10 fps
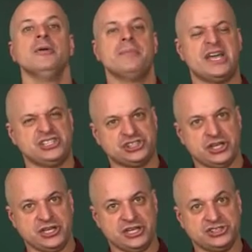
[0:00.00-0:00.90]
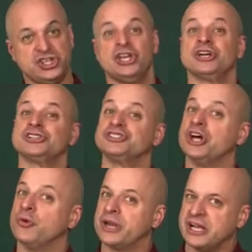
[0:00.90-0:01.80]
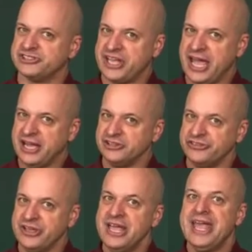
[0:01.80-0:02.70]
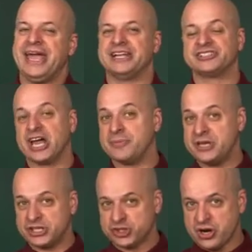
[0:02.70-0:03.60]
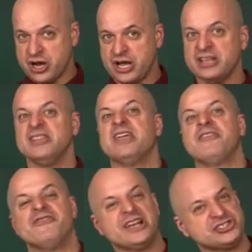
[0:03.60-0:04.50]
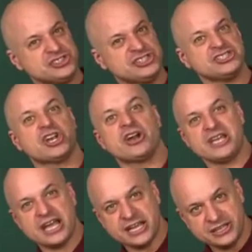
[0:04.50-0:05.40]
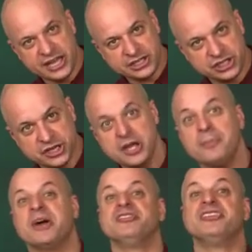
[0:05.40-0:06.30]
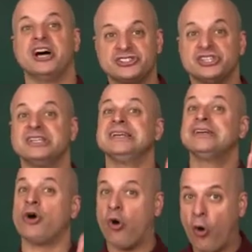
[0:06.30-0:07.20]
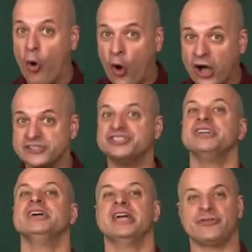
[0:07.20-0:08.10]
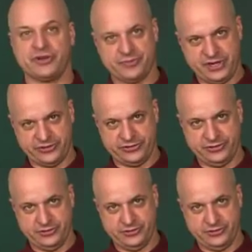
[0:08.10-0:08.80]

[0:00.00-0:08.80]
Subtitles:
based on this because no one else has. And it's got to be a drug that fixes this cardiac conduction but doesn't cause arrhythmias.